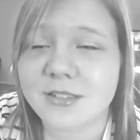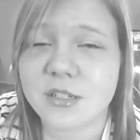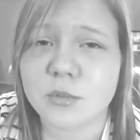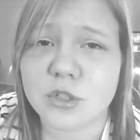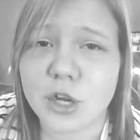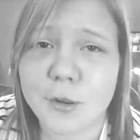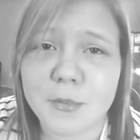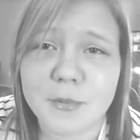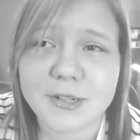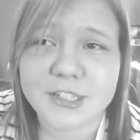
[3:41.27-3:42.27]
Subscribe to
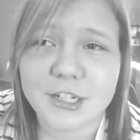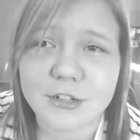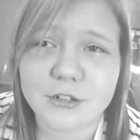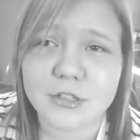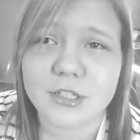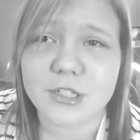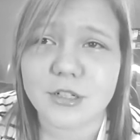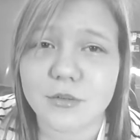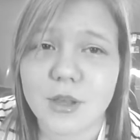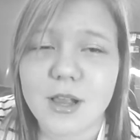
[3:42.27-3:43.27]
my channel. You
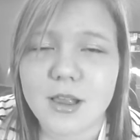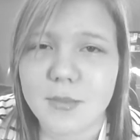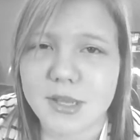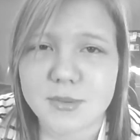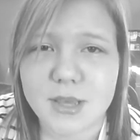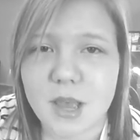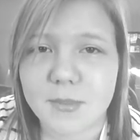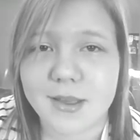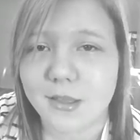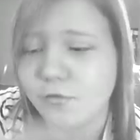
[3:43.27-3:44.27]
know, makes me
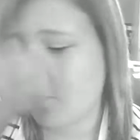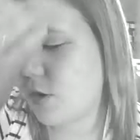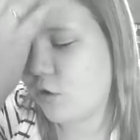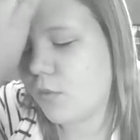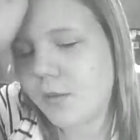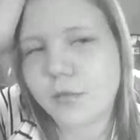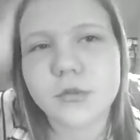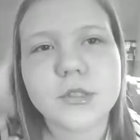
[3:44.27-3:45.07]
happy. I love to meet new people.